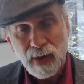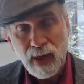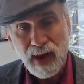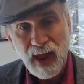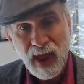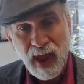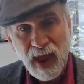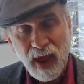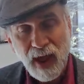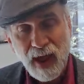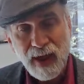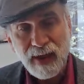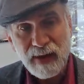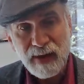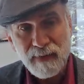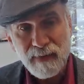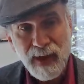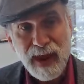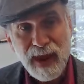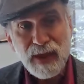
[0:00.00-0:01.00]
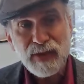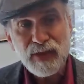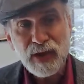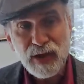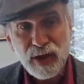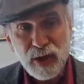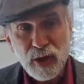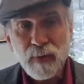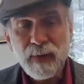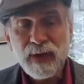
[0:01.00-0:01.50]
And AI can make the
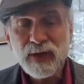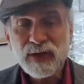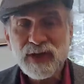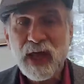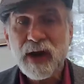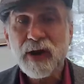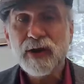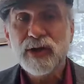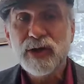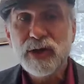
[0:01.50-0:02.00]
humans that are